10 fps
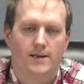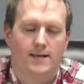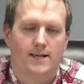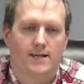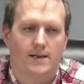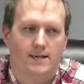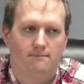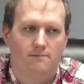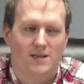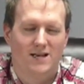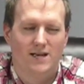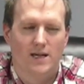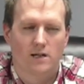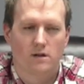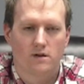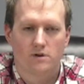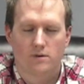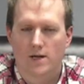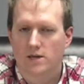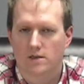not a clear
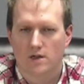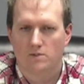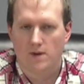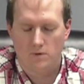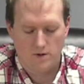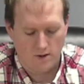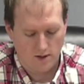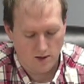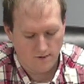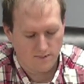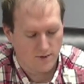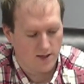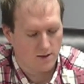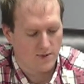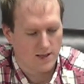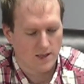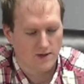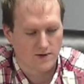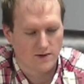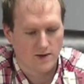direction on where to go from here
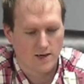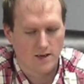because